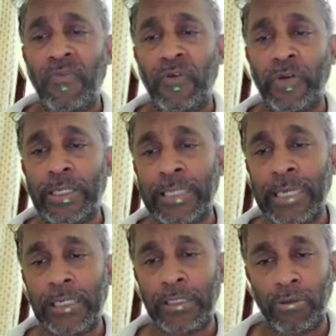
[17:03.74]
for a
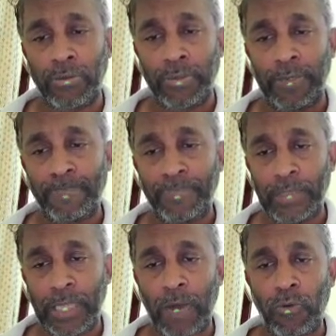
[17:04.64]
trade receivable?
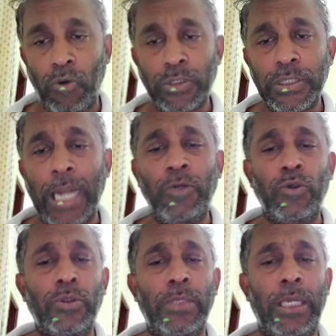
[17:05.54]
There was
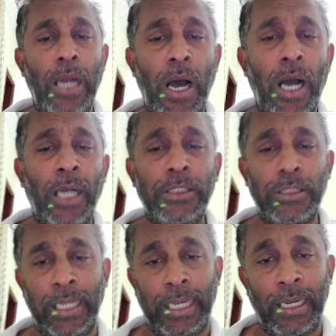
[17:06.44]
unusually large
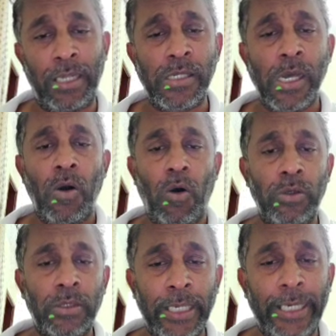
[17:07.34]
sales
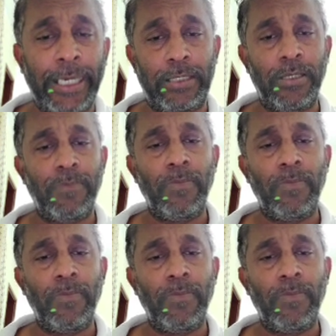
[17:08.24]
on credit